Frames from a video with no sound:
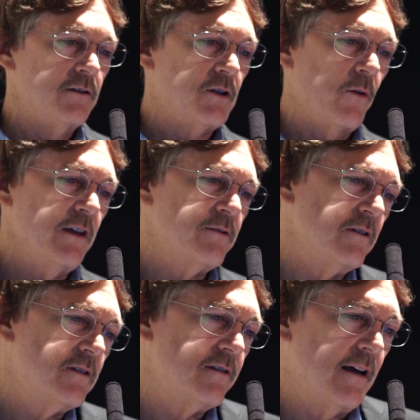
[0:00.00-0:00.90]
So this
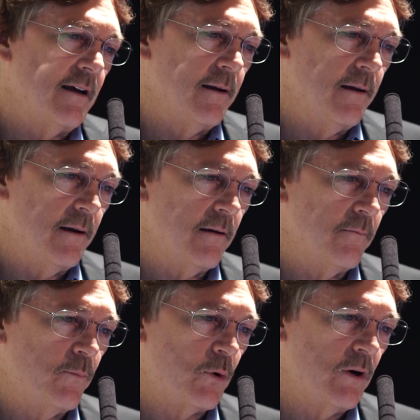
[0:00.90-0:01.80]
was a
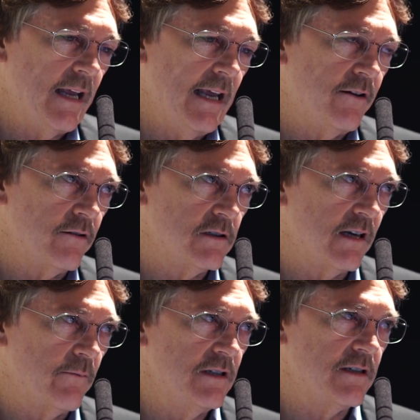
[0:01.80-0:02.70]
pretty
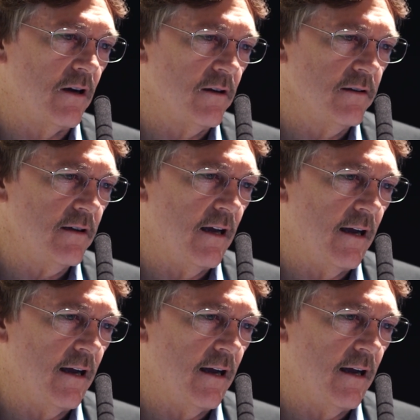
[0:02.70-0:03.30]
interesting result.